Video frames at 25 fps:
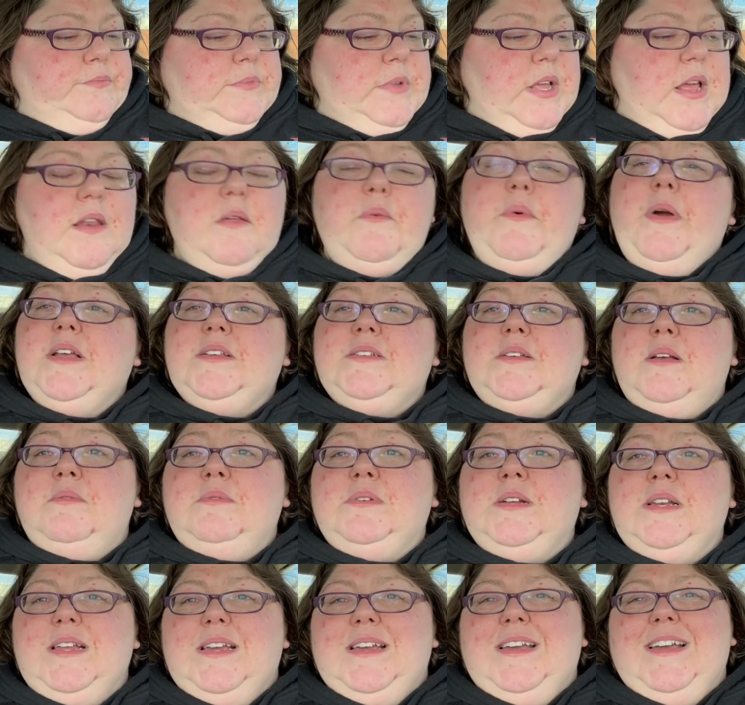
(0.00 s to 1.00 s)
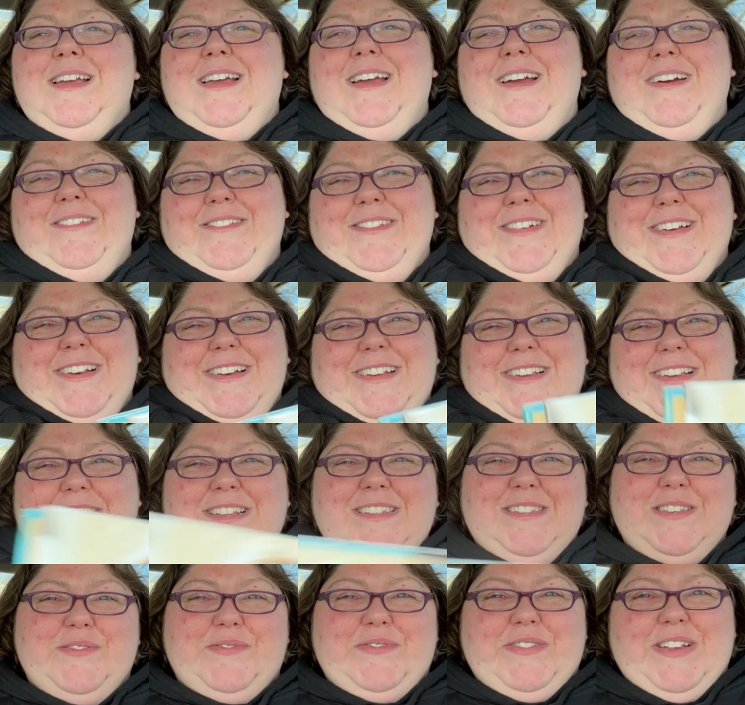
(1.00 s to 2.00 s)
anyways, I'm gonna, I'm gonna
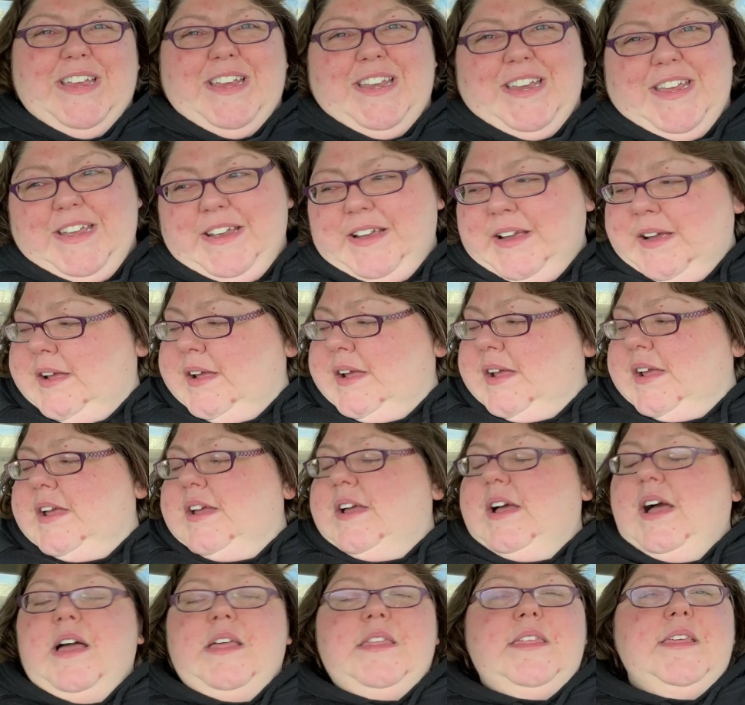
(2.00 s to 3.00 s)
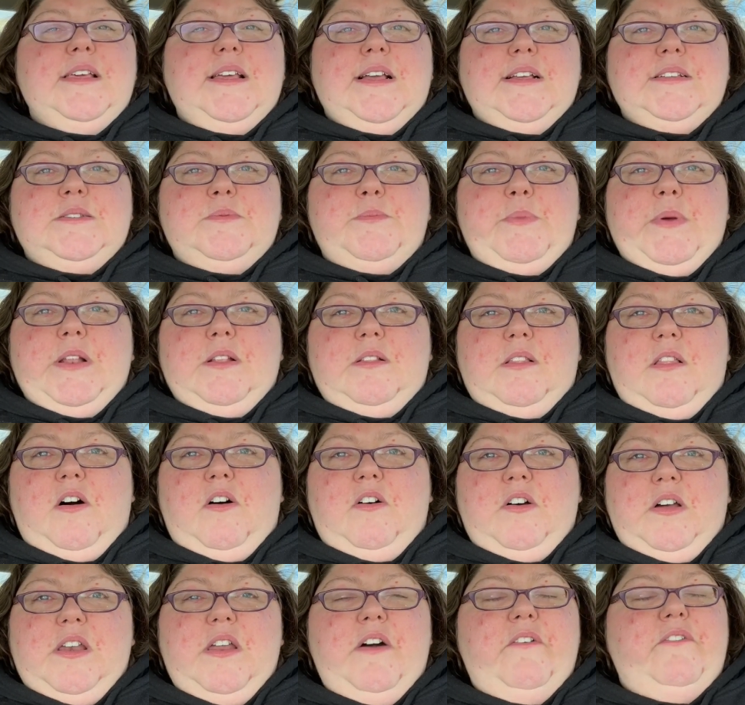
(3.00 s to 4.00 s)
get to reading. I think it's been a
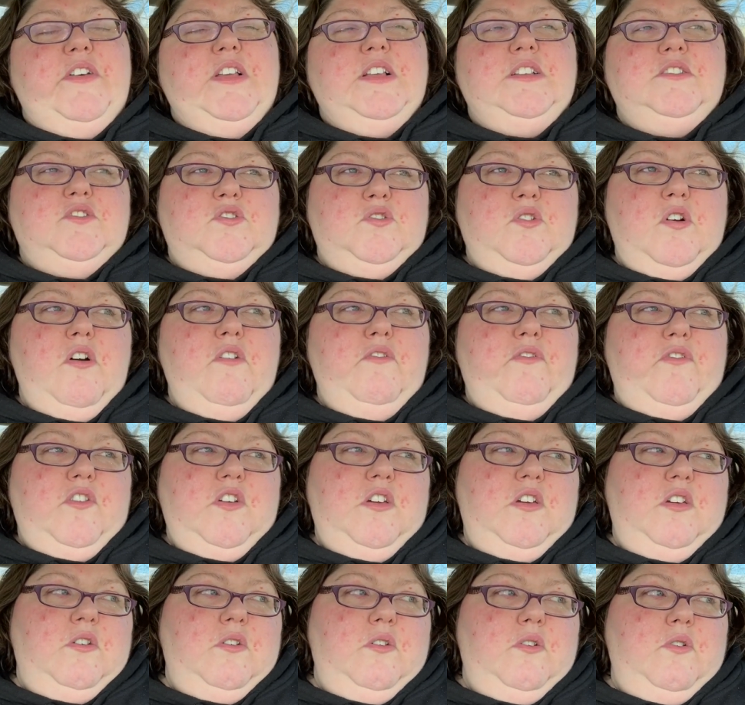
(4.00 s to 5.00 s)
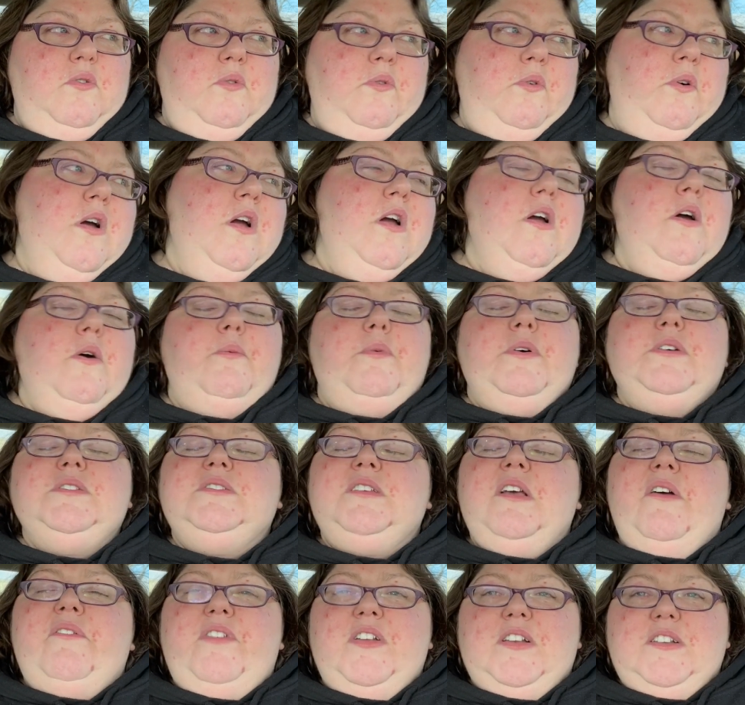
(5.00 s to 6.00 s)
long enough intro for you. Once
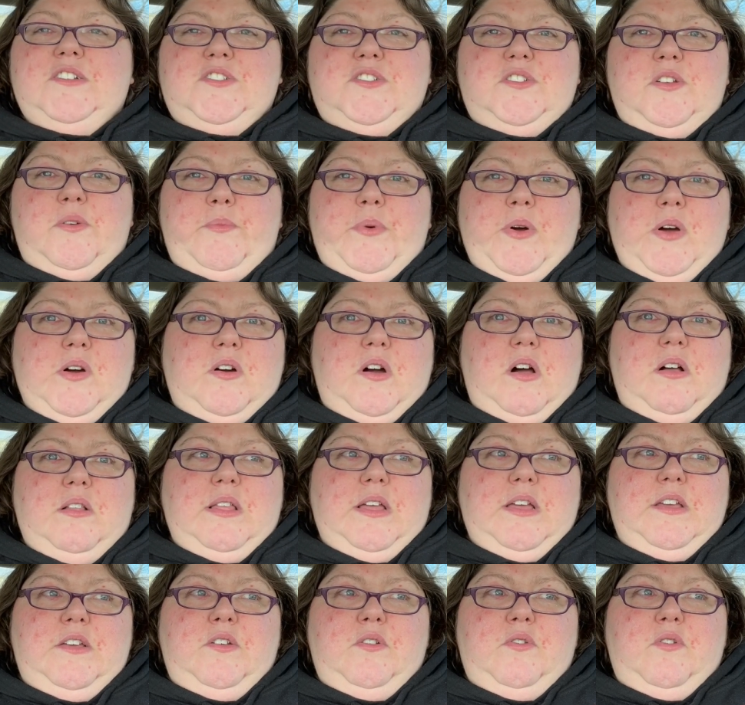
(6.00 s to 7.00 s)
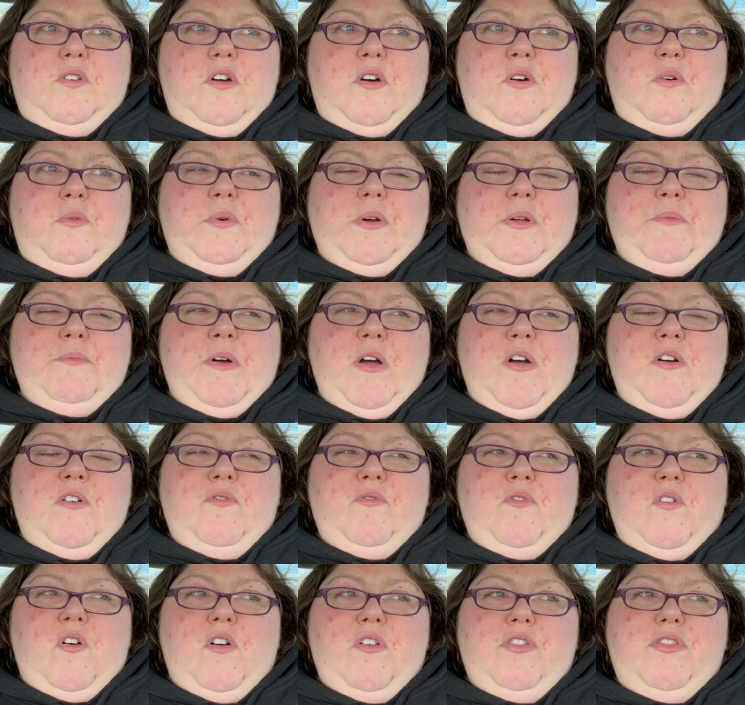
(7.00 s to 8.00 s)
I finish the book, I'll let you know what my
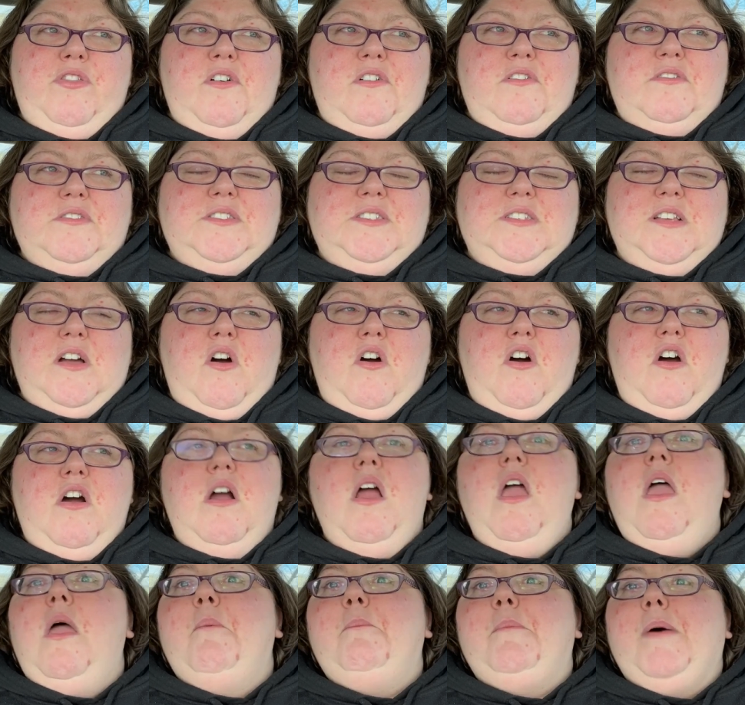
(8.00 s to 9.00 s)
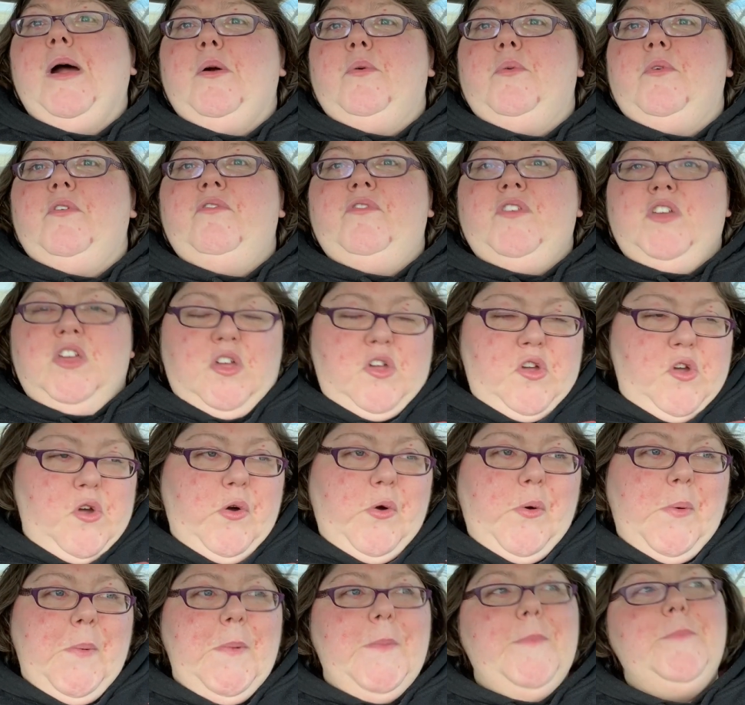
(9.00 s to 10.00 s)
overall thoughts are and my
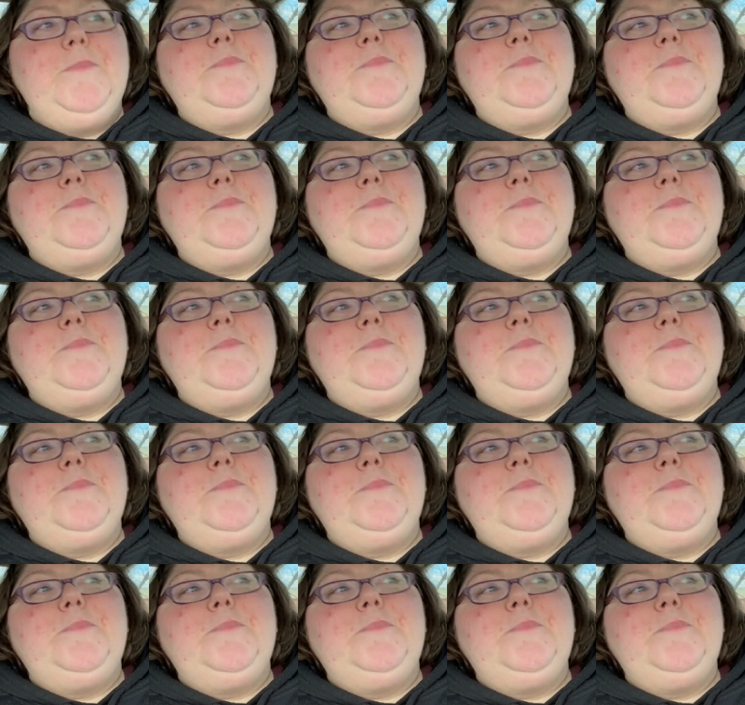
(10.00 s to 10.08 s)
review.